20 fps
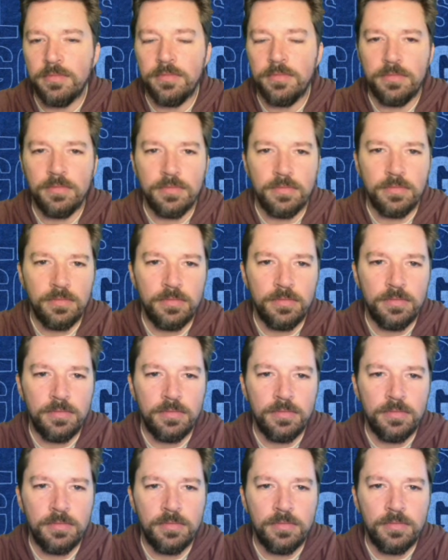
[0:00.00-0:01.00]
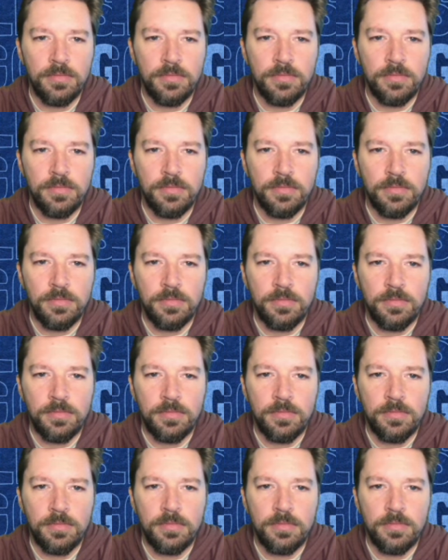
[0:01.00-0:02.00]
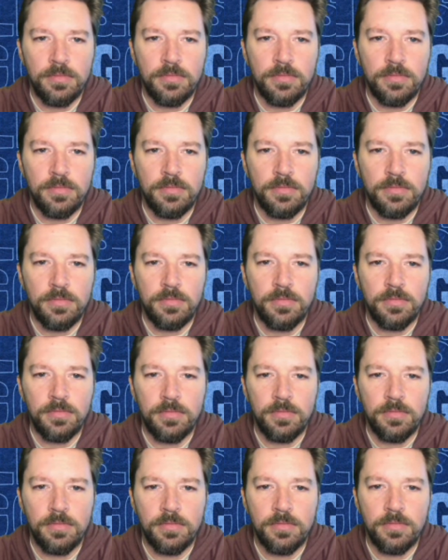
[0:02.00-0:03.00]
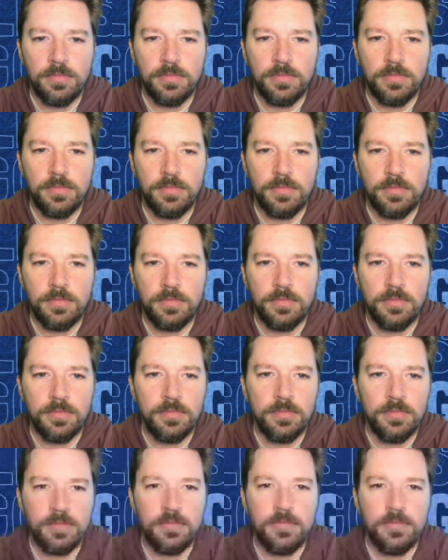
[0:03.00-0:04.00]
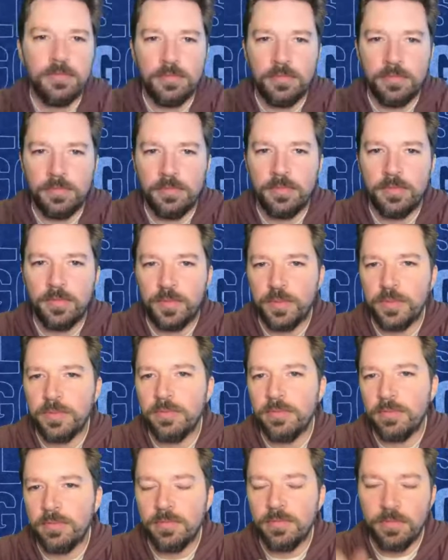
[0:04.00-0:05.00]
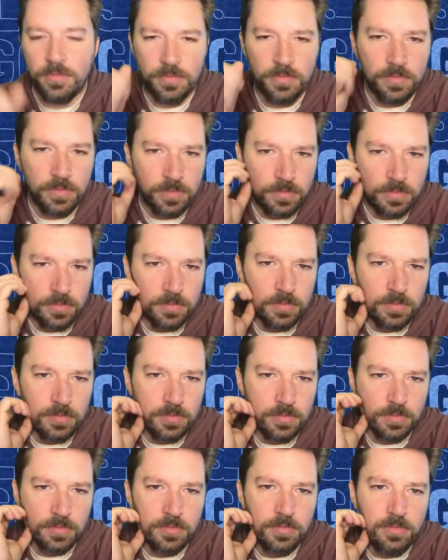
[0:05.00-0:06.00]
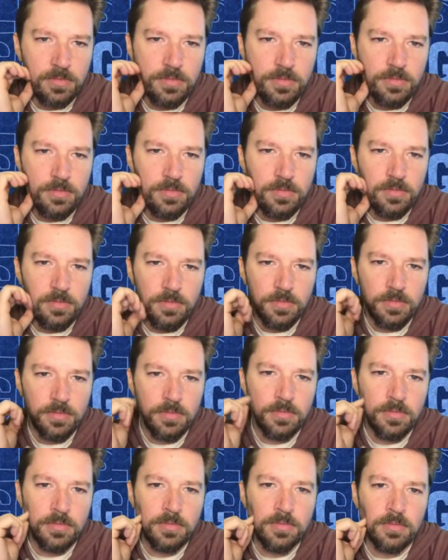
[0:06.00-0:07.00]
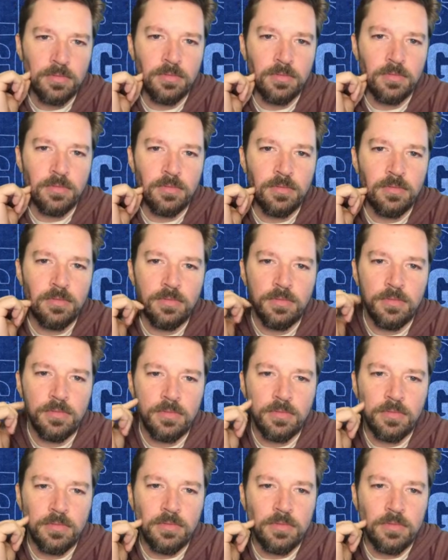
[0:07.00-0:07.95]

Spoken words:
No words are spoken by the person on screen.